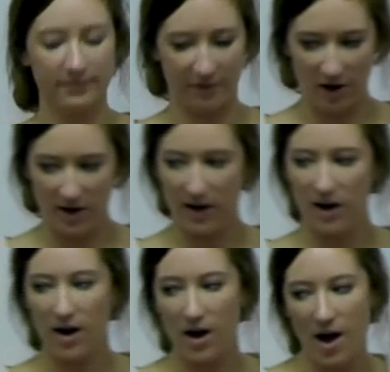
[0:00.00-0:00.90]
Very
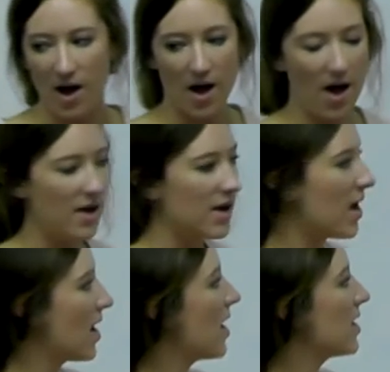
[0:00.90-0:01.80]
good.
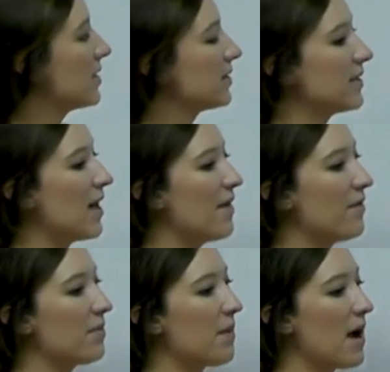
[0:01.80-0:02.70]

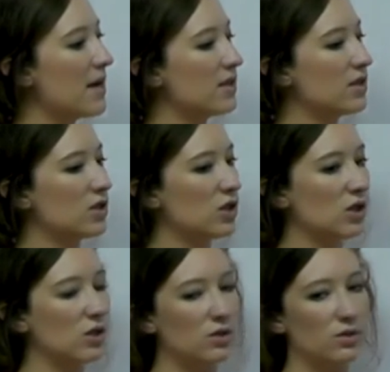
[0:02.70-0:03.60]
Seven minus
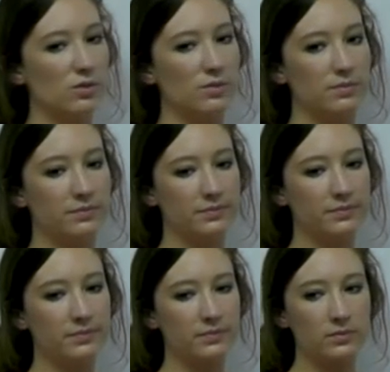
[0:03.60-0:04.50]
two.
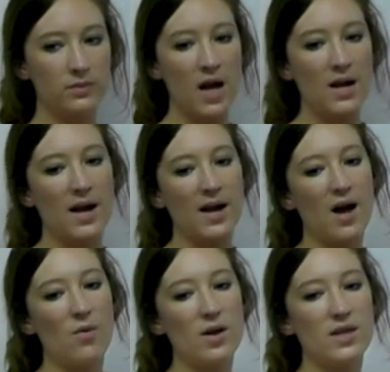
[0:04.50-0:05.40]

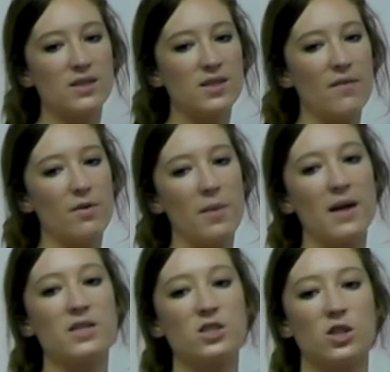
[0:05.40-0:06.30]
Laka, what is seven
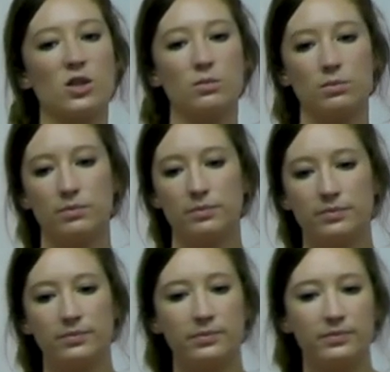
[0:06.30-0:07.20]
minus two?
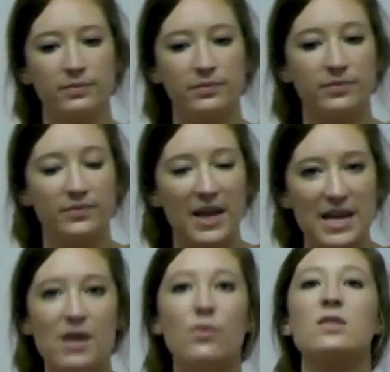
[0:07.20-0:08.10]
Equals five.
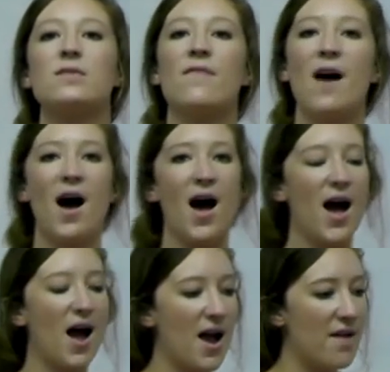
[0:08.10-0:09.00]
Equals
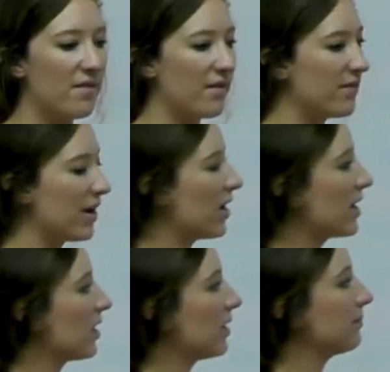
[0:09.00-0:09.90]
five. Very
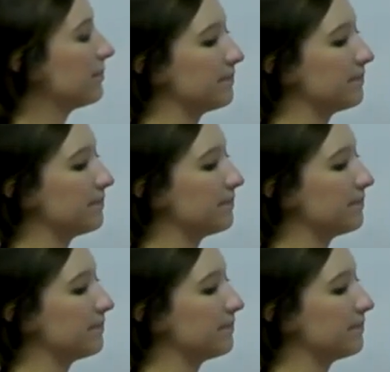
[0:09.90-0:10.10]
good.